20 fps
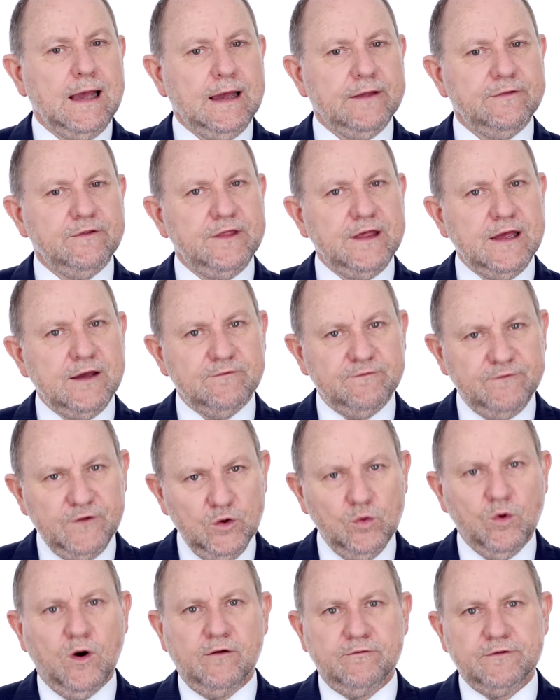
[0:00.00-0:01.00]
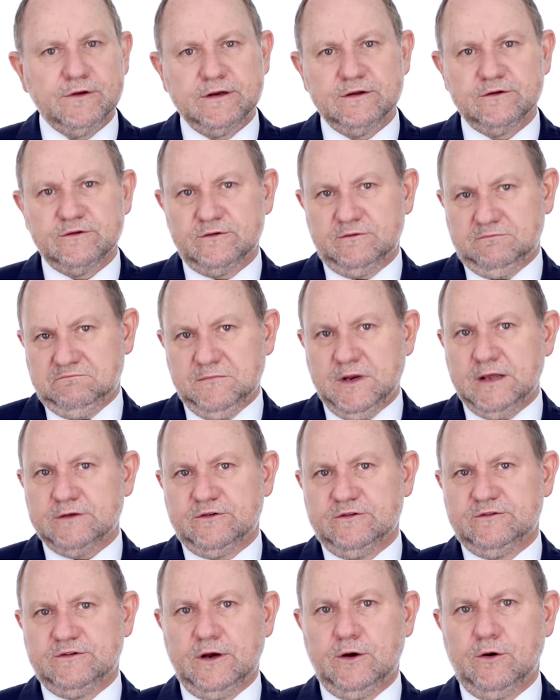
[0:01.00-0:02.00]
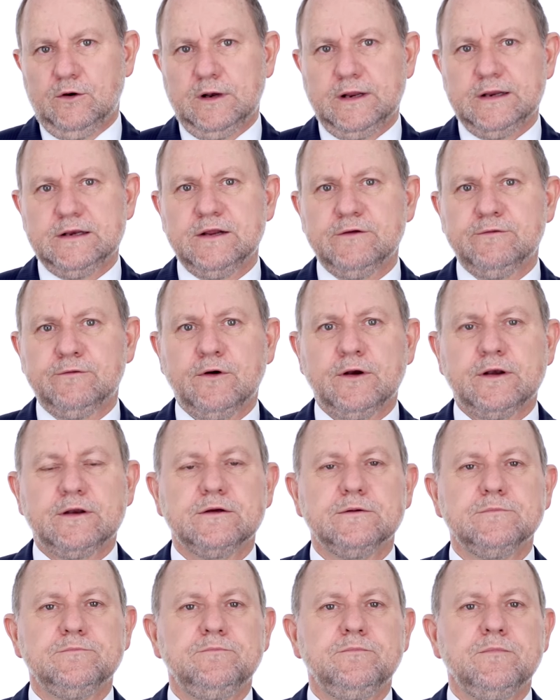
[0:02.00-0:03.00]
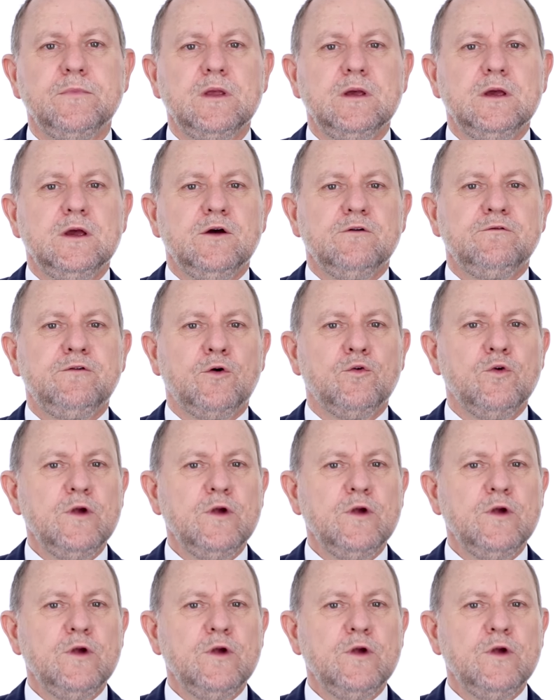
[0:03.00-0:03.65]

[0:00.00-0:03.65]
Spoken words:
and their view of it is necessarily different. For